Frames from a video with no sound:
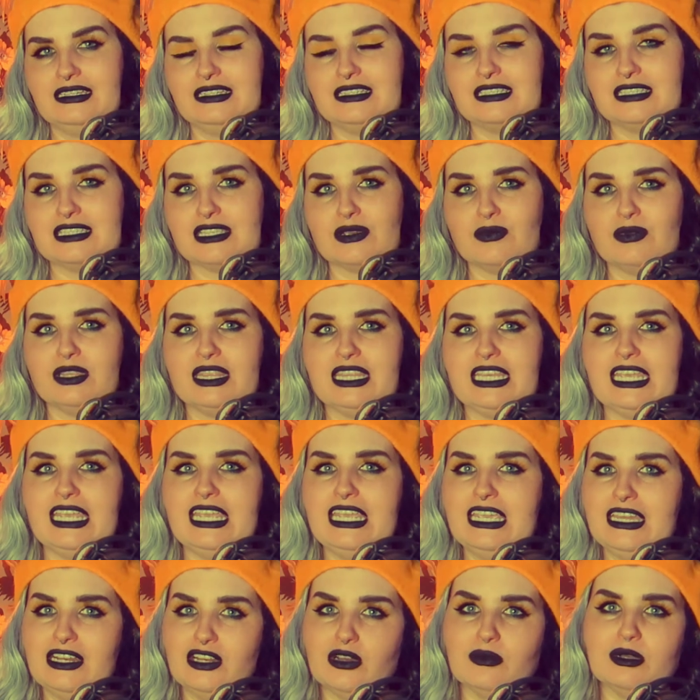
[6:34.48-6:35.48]
So with the
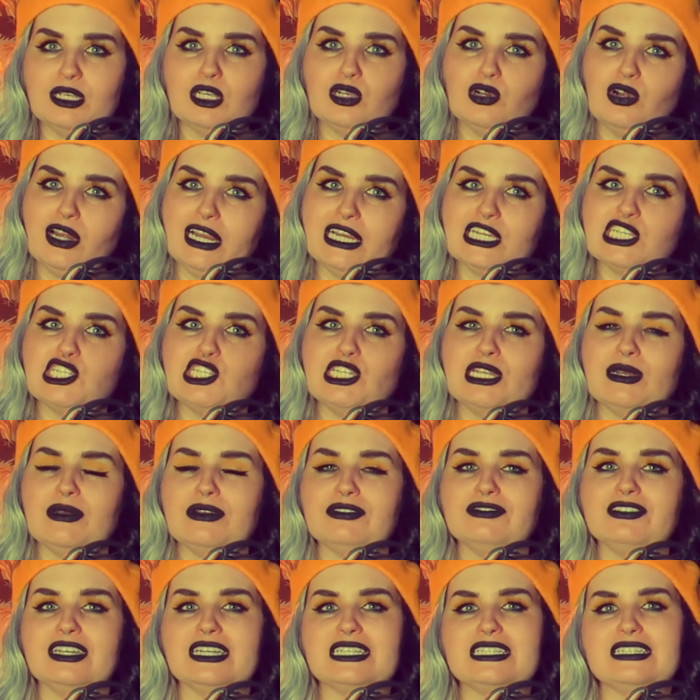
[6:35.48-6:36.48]
economic crash now
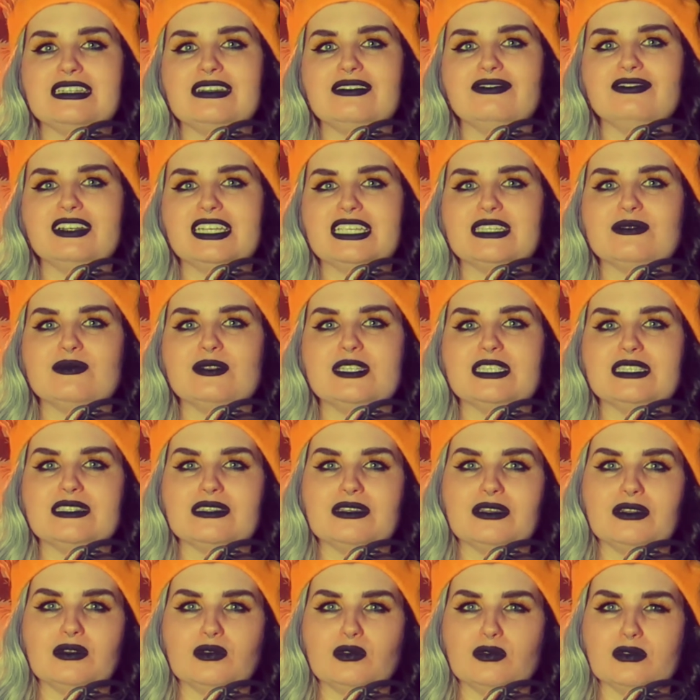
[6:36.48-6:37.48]
affecting
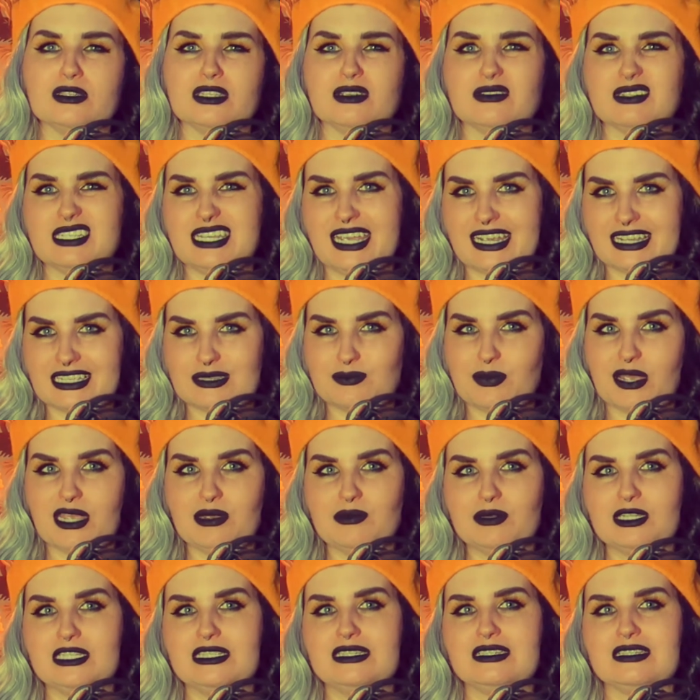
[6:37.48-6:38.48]
investments and also tax
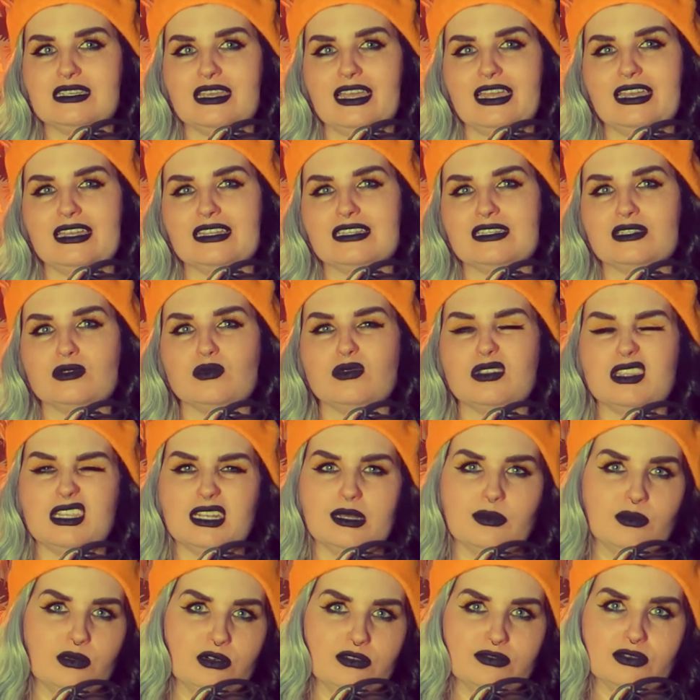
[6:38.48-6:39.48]
payments, and with a
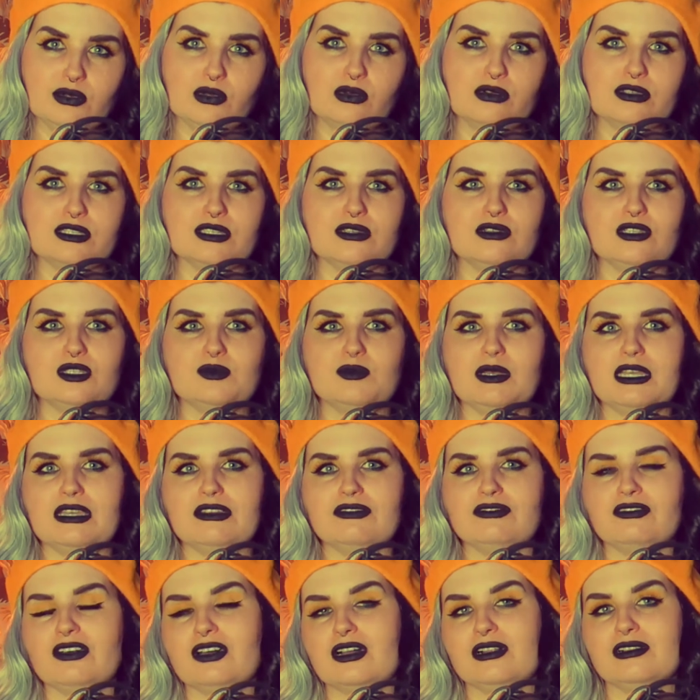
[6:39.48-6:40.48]
number of lawsuits
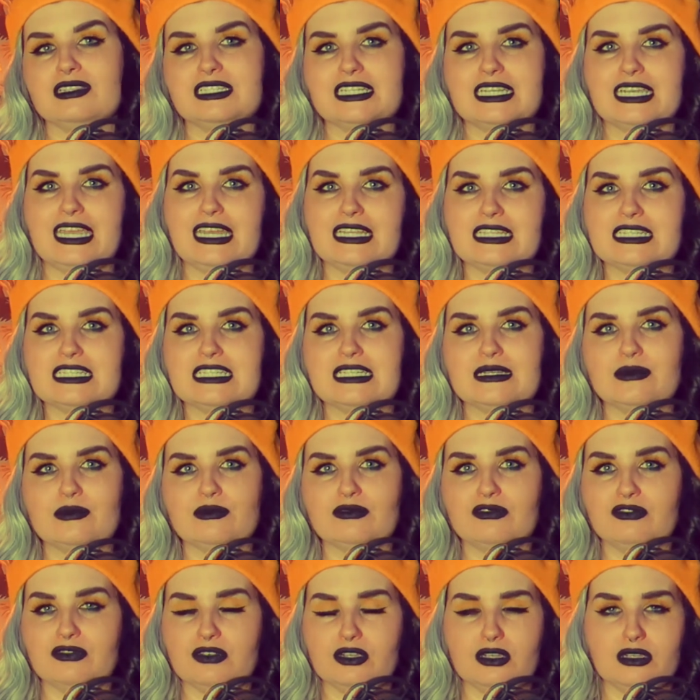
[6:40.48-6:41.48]
being filed against
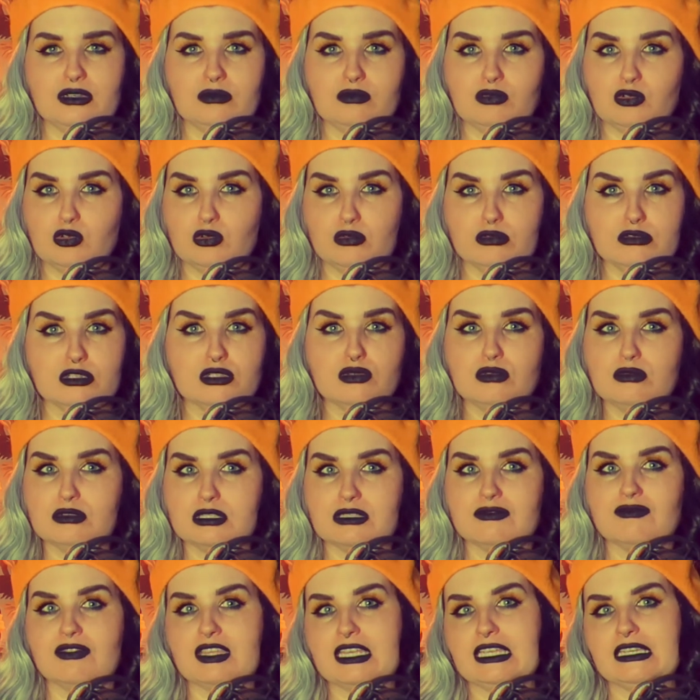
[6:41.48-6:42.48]
him for all
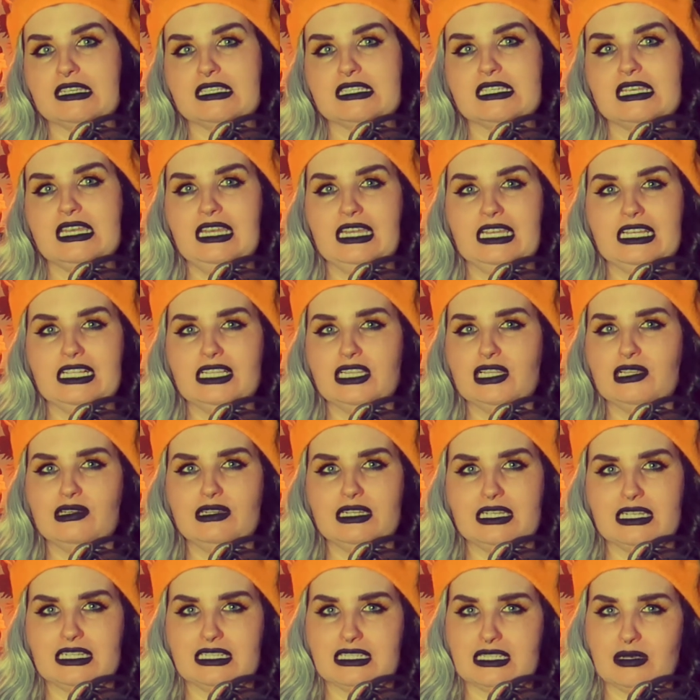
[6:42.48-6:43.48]
sorts of things,
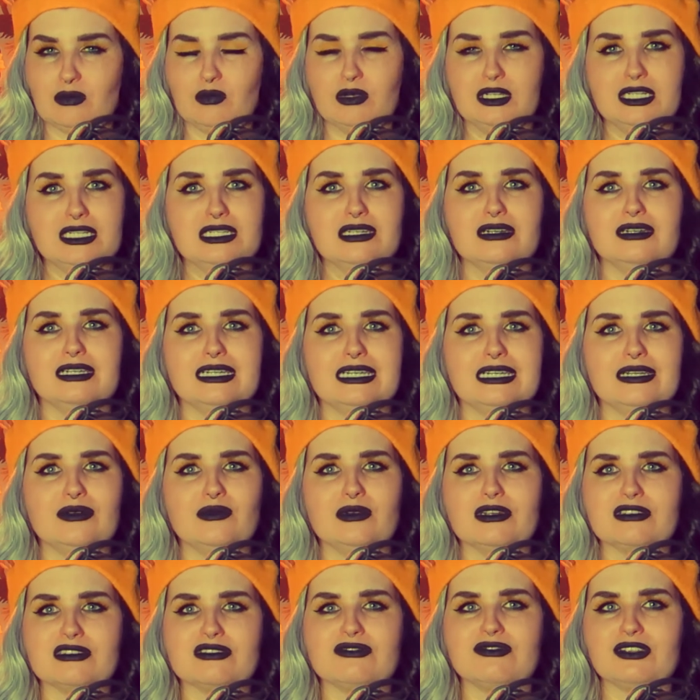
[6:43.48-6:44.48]
including someone dying
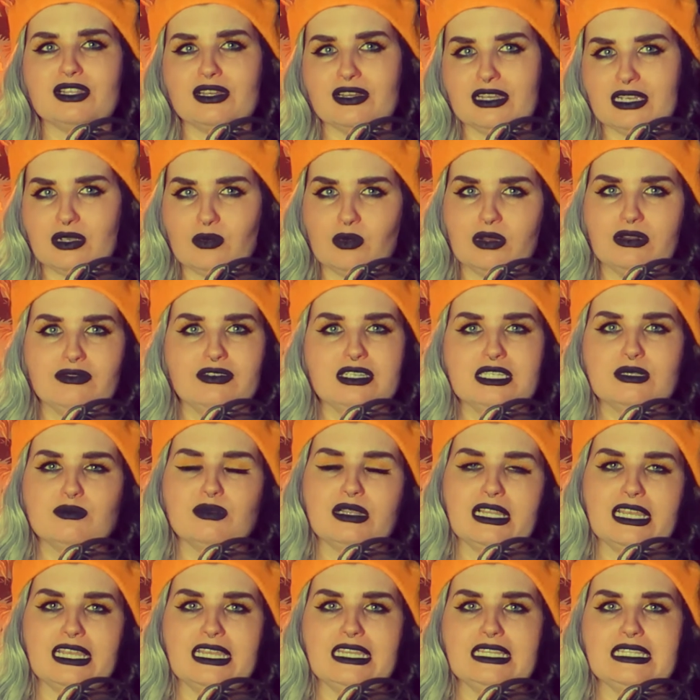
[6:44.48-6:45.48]
whilst flying one of his
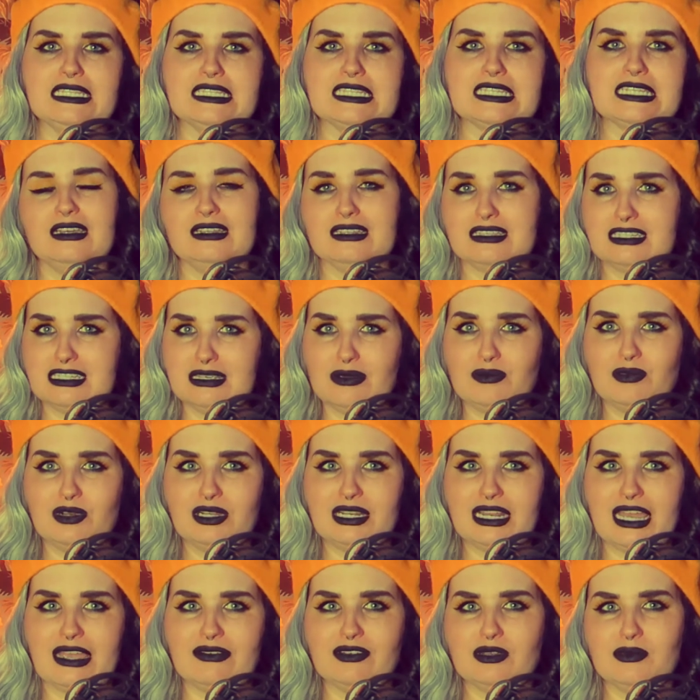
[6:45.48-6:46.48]
planes and
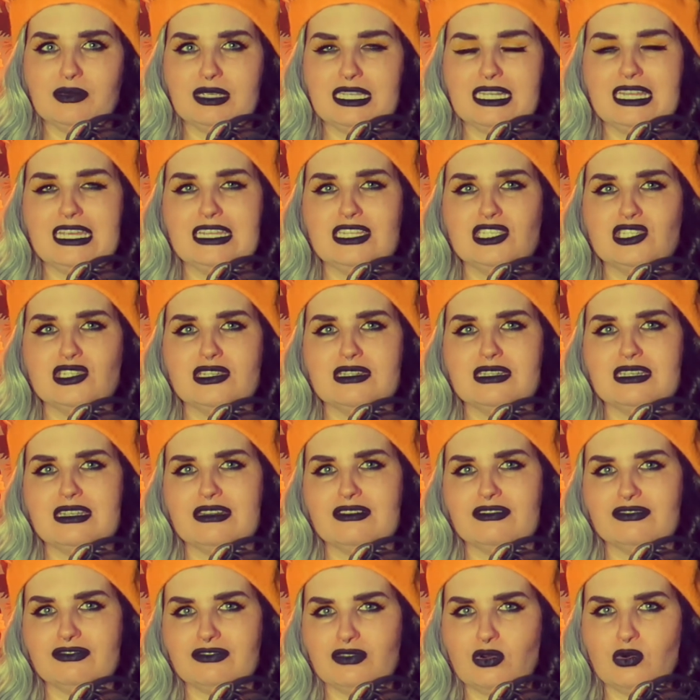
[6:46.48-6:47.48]
someone having been injured in
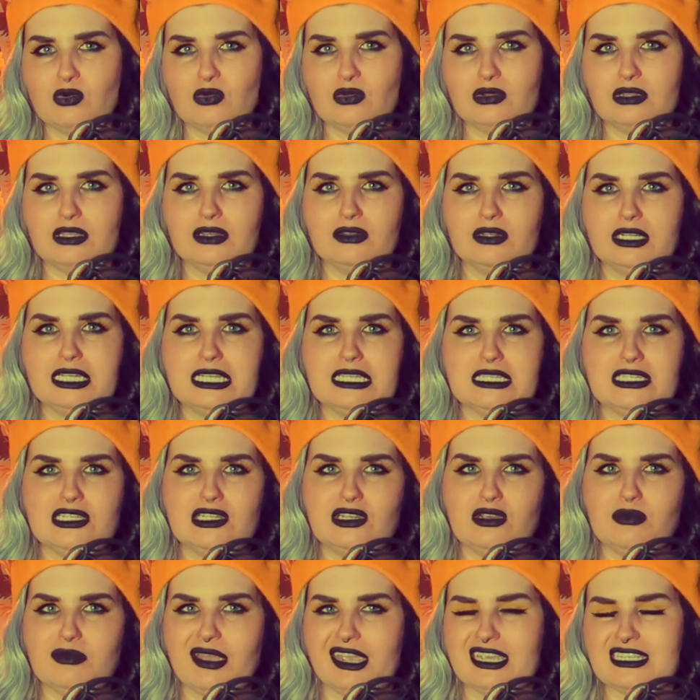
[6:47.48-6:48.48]
a fall on his
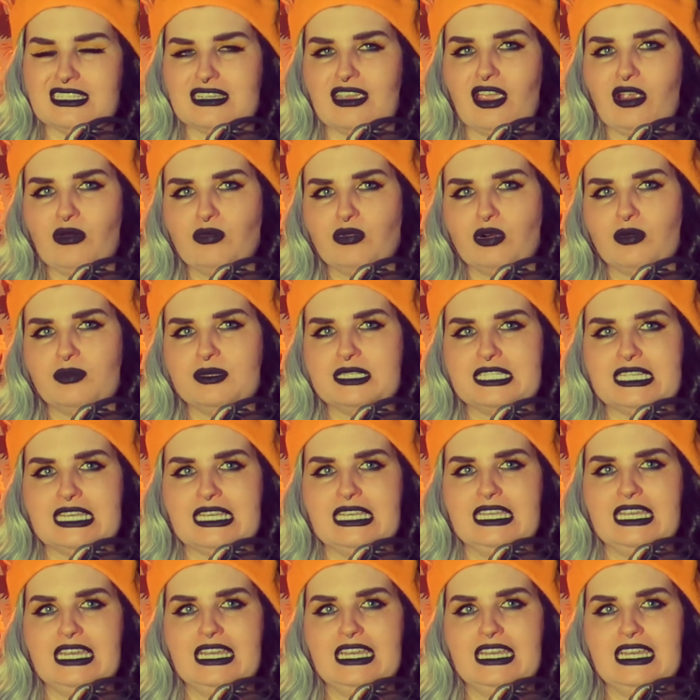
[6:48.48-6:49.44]
New Mexico property,